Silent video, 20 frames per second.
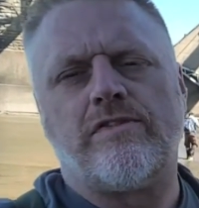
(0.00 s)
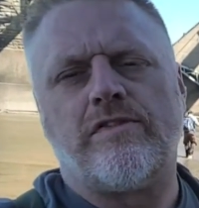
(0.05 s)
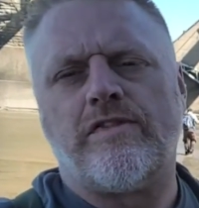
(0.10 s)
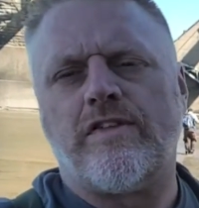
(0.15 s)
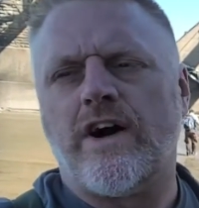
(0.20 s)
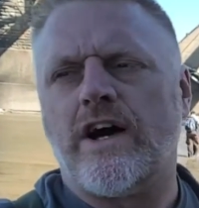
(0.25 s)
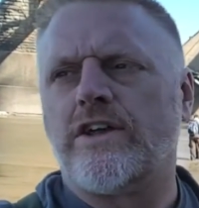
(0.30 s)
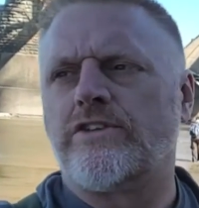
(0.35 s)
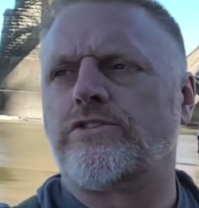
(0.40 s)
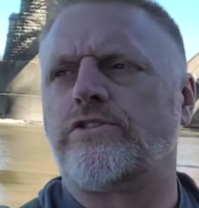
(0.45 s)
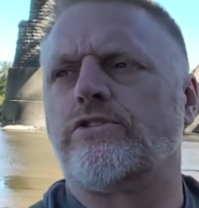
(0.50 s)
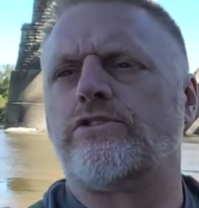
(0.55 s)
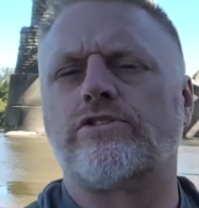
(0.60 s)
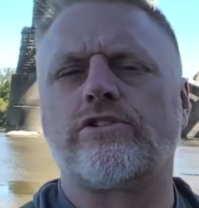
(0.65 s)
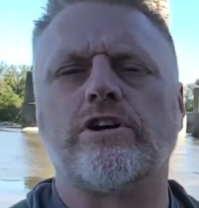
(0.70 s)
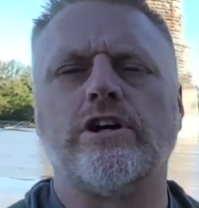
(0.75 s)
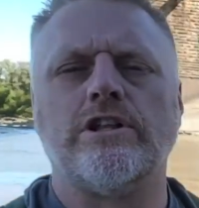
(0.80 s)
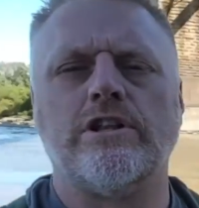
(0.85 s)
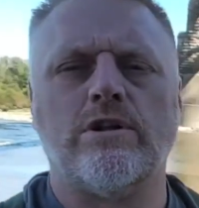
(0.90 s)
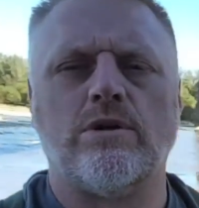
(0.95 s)
Fossils
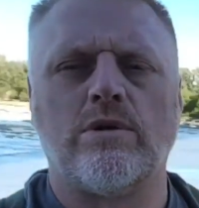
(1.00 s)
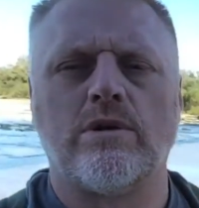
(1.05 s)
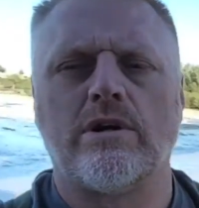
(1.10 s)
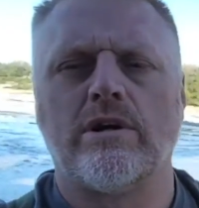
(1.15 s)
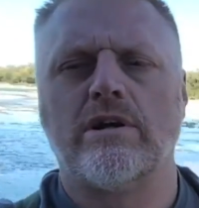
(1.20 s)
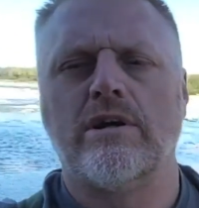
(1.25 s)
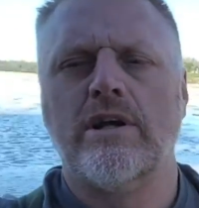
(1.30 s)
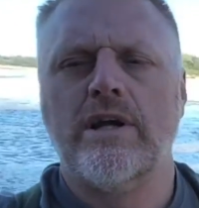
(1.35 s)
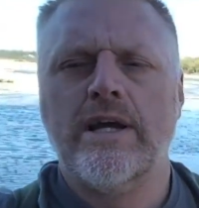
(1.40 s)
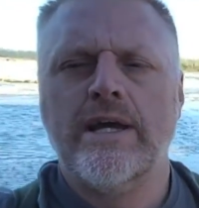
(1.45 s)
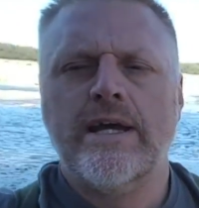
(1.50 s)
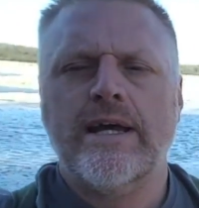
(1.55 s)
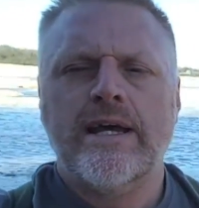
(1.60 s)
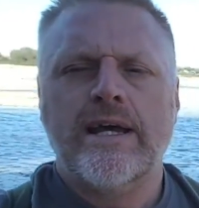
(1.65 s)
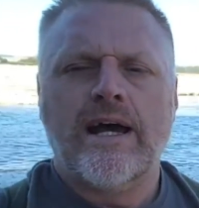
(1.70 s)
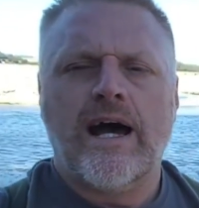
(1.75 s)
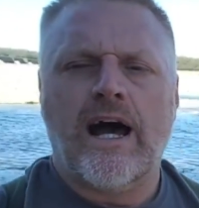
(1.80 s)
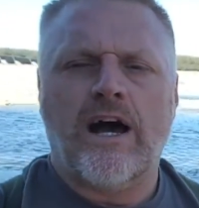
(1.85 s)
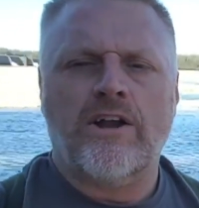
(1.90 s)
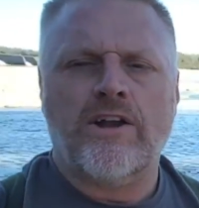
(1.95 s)
galore
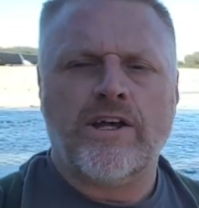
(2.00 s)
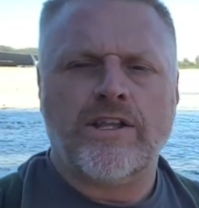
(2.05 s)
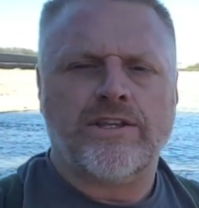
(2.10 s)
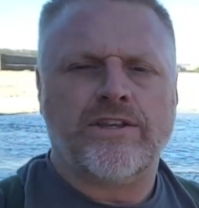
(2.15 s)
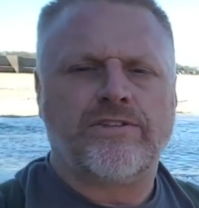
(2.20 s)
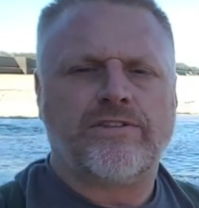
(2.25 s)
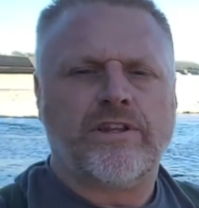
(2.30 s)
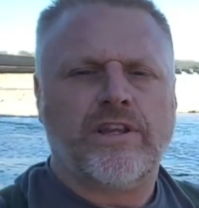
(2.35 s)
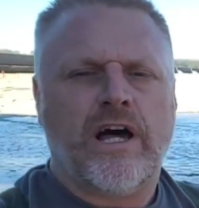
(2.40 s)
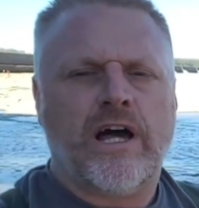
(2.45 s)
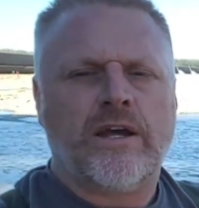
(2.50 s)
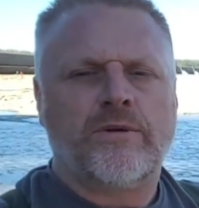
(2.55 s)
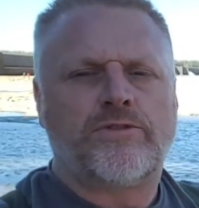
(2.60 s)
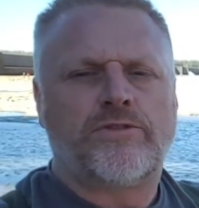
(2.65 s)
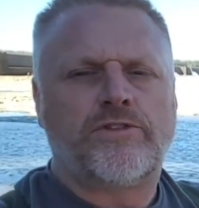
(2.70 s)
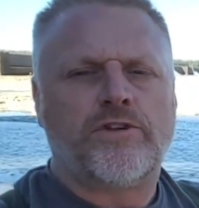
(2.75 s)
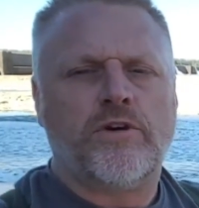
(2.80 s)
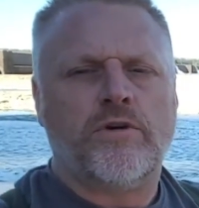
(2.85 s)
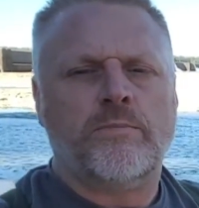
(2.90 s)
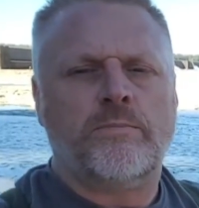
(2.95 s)
out on this
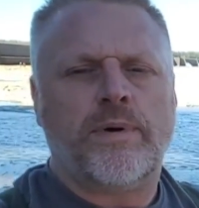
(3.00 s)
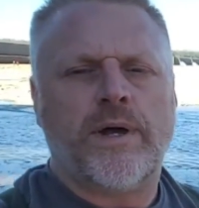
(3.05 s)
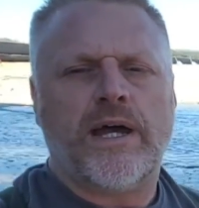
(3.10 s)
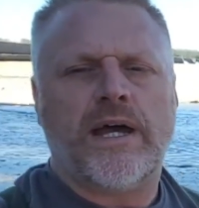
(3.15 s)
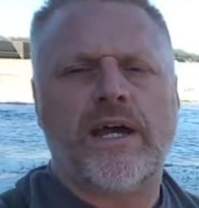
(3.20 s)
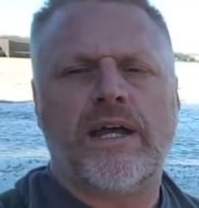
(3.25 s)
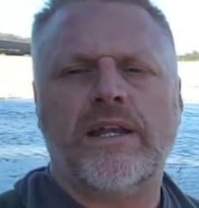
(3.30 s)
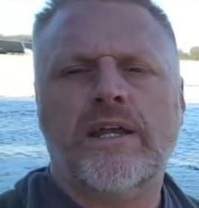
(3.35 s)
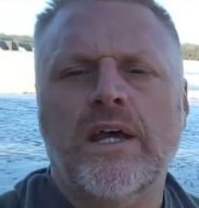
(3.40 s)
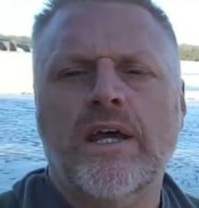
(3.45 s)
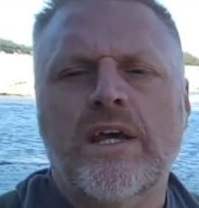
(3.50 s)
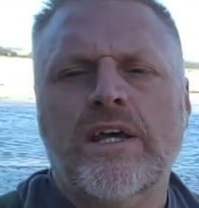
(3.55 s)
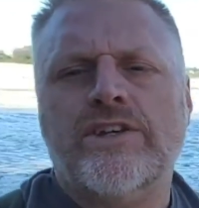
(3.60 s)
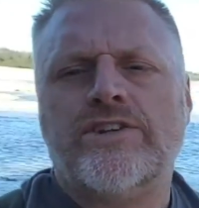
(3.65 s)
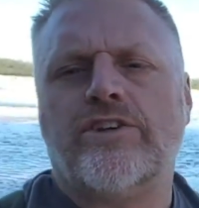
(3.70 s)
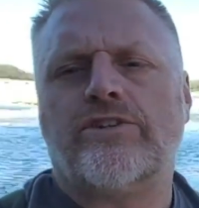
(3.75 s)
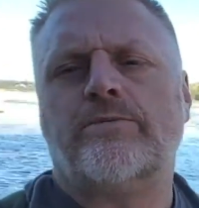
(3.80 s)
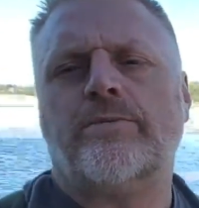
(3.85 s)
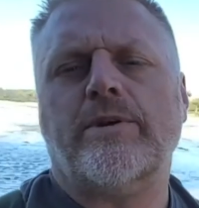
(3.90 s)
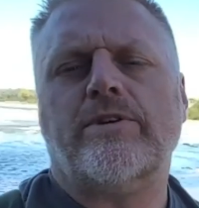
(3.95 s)
limestone bed.
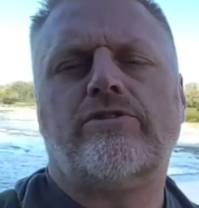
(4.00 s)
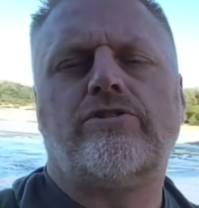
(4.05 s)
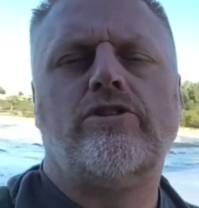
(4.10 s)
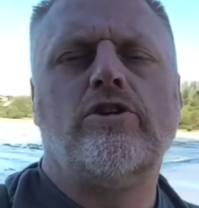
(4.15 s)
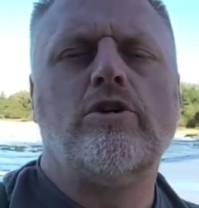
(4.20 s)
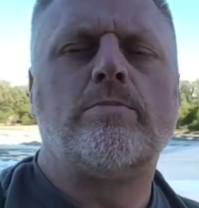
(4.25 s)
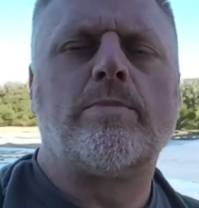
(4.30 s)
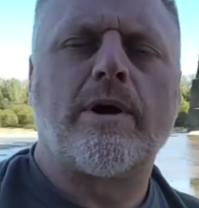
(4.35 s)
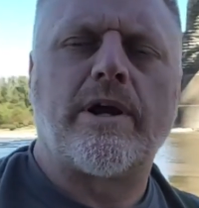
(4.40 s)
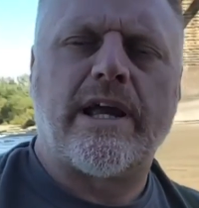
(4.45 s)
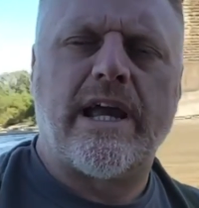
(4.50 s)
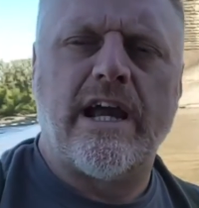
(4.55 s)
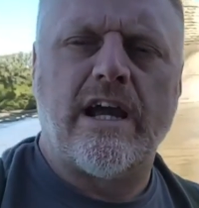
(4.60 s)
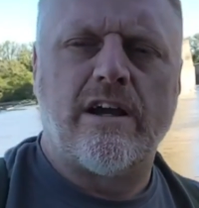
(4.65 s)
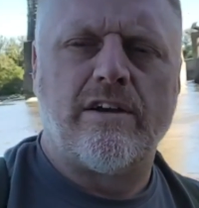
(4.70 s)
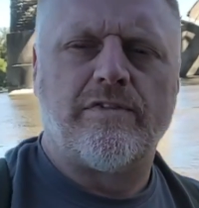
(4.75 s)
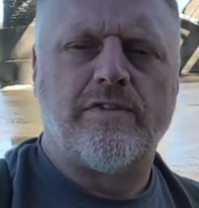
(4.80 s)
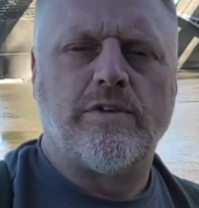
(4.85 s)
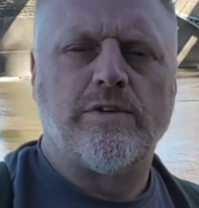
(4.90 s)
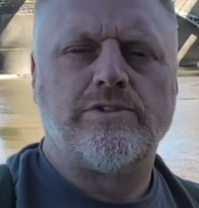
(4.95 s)
Just be super
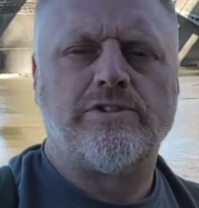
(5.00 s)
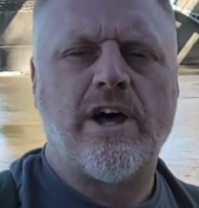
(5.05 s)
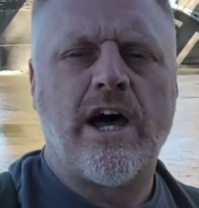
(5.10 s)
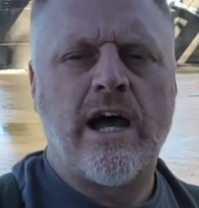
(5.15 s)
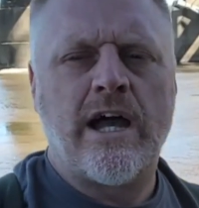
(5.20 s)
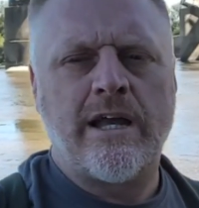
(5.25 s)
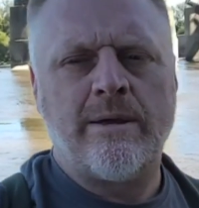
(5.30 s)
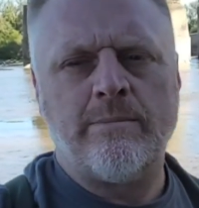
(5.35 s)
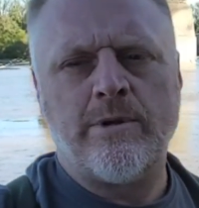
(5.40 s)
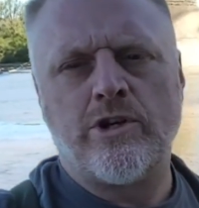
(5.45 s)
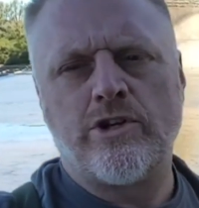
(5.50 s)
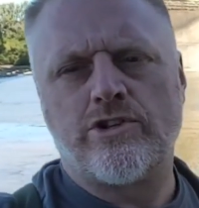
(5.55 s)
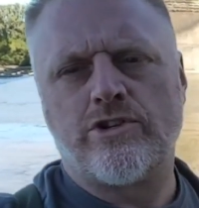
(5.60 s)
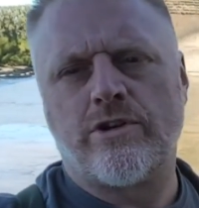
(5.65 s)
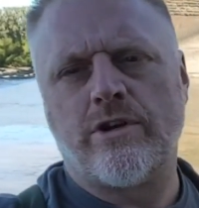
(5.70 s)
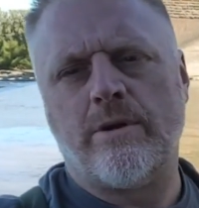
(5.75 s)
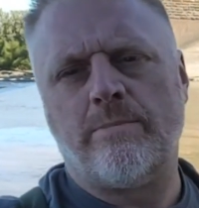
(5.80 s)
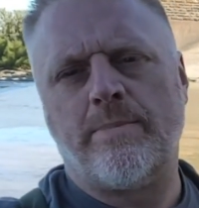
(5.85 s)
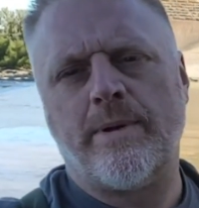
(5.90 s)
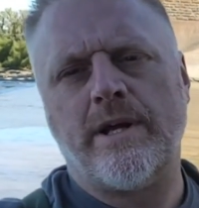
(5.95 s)
careful. Time your
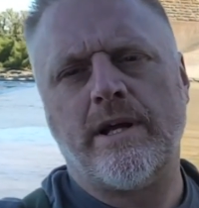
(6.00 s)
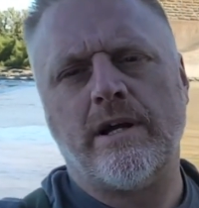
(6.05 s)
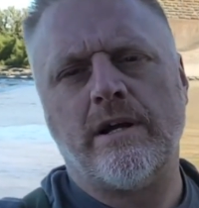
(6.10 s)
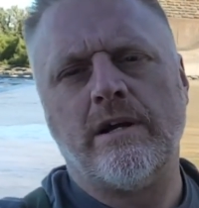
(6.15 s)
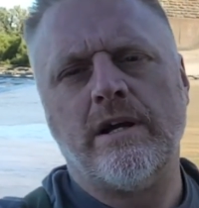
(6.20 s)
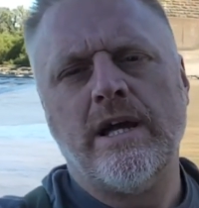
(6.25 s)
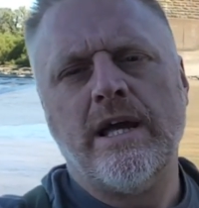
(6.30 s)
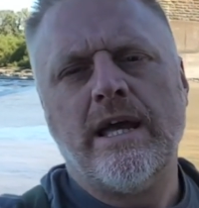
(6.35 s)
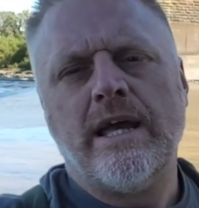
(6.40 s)
trip here.